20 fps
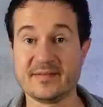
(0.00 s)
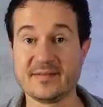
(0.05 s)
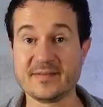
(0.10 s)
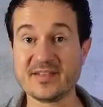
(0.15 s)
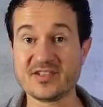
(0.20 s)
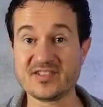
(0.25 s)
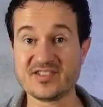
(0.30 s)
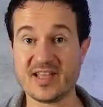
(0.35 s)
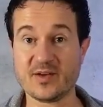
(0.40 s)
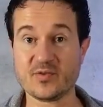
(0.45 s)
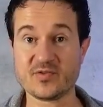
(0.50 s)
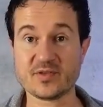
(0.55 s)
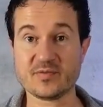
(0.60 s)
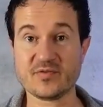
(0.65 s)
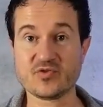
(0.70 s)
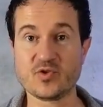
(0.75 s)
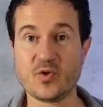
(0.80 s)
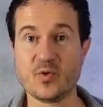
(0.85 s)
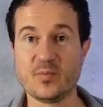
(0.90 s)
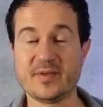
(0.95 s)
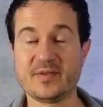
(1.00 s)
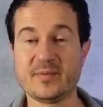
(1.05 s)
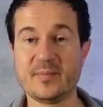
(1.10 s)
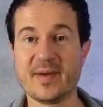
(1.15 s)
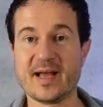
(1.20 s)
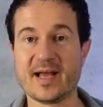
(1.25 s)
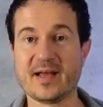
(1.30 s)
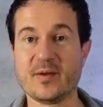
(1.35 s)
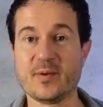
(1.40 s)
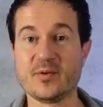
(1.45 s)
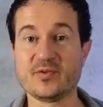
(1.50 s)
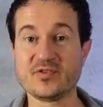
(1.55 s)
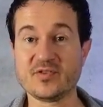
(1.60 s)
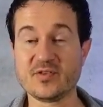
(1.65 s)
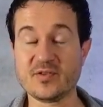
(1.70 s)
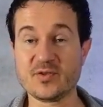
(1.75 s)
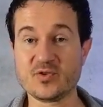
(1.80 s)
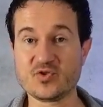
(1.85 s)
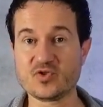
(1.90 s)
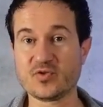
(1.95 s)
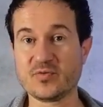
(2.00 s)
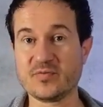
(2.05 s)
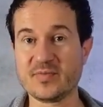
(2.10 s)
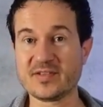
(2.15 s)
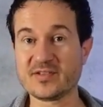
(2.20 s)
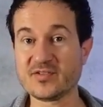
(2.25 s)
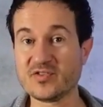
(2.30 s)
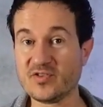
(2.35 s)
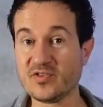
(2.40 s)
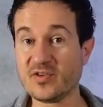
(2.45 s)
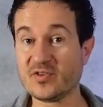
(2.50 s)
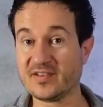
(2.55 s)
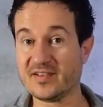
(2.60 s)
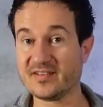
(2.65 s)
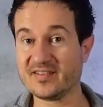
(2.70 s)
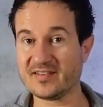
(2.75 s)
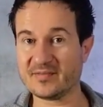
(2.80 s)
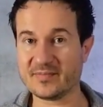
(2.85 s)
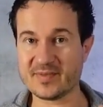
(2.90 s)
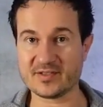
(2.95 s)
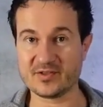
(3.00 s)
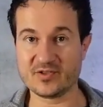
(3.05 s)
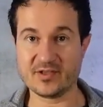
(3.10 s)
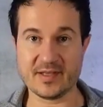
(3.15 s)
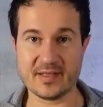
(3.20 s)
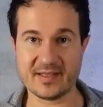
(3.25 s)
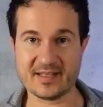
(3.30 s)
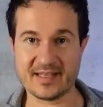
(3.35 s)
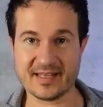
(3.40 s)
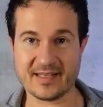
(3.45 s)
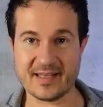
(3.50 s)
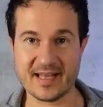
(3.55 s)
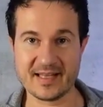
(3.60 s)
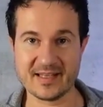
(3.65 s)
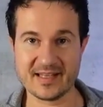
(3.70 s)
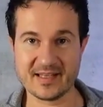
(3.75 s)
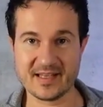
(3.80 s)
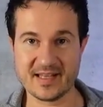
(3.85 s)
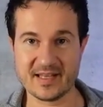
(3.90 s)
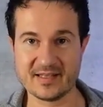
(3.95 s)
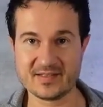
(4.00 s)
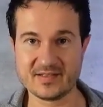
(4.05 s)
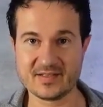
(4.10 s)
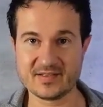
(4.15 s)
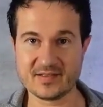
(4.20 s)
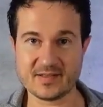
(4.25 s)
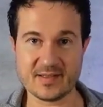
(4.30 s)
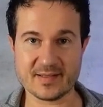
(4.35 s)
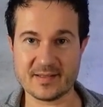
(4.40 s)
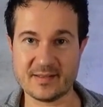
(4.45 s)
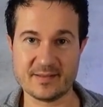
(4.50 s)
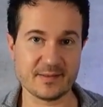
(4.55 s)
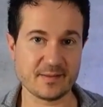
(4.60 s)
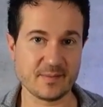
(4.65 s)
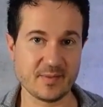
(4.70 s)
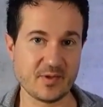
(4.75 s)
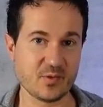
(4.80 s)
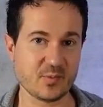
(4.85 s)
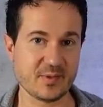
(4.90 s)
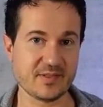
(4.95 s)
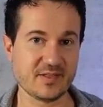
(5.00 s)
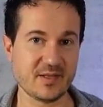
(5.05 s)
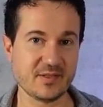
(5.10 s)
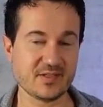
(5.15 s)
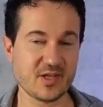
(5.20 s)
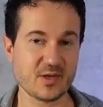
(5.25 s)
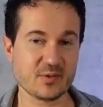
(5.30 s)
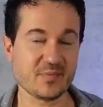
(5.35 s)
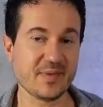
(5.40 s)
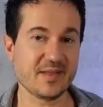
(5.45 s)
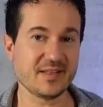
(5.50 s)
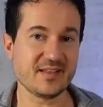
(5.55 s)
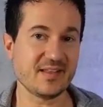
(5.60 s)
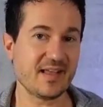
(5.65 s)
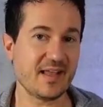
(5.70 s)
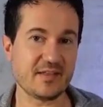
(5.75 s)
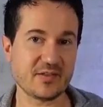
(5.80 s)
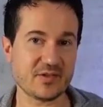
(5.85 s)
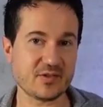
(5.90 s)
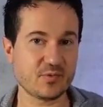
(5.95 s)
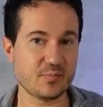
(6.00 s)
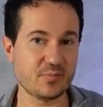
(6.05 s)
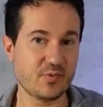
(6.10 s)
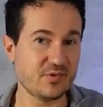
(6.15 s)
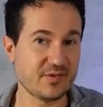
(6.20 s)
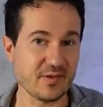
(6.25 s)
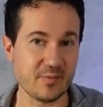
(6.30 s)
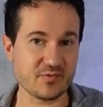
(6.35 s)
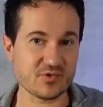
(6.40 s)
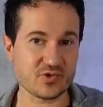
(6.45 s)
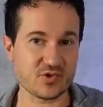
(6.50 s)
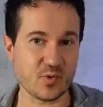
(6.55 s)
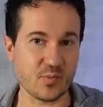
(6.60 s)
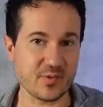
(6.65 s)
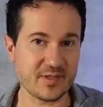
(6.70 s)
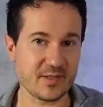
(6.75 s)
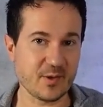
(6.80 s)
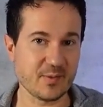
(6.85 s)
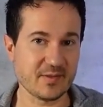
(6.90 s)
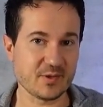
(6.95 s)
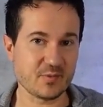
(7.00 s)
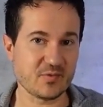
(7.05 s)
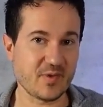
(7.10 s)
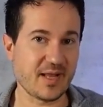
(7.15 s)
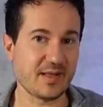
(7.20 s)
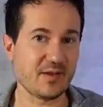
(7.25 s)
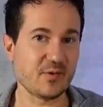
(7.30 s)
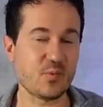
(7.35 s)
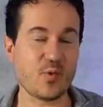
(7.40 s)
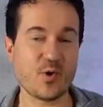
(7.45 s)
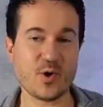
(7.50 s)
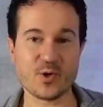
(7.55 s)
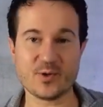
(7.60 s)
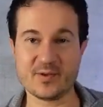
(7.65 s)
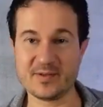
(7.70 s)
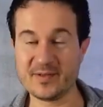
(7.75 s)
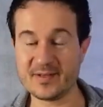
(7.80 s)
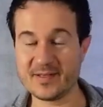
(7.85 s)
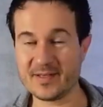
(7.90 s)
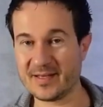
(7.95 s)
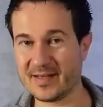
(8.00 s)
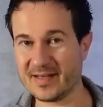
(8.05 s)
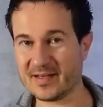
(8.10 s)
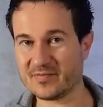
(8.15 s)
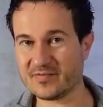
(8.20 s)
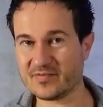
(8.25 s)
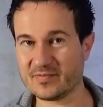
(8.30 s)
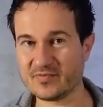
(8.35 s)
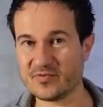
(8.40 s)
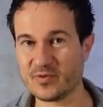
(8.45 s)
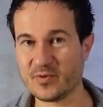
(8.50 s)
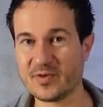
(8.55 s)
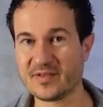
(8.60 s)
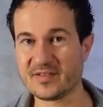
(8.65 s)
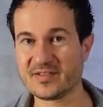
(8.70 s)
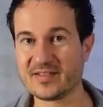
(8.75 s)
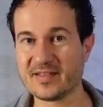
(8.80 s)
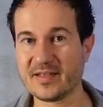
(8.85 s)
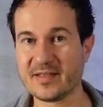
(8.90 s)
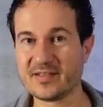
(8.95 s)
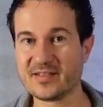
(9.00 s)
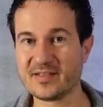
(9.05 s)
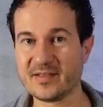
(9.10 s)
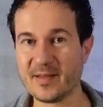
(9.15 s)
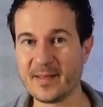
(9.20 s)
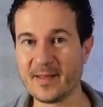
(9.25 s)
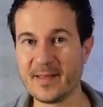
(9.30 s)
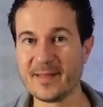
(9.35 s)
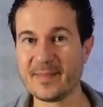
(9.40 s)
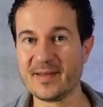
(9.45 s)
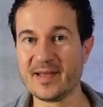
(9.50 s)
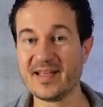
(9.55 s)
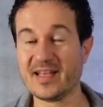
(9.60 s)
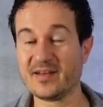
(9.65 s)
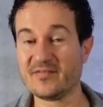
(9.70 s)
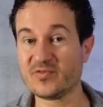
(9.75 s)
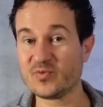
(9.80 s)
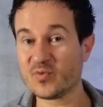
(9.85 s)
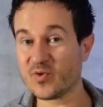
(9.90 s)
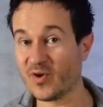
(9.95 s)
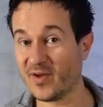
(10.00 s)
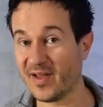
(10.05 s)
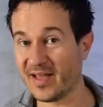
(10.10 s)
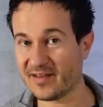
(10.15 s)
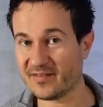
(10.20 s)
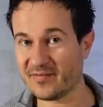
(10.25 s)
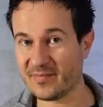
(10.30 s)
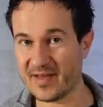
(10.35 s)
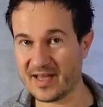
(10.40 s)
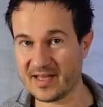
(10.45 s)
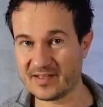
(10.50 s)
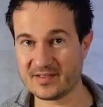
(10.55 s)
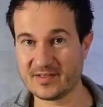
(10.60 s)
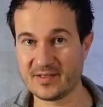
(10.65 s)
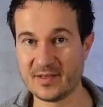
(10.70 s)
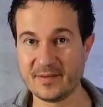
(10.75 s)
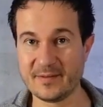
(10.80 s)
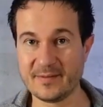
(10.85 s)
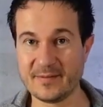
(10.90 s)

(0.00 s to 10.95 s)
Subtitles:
The sound-absorbing panels should be inserted symmetrically in any case, so it does not make sense to put them solely on the right wall if, for instance, the left wall has plaster.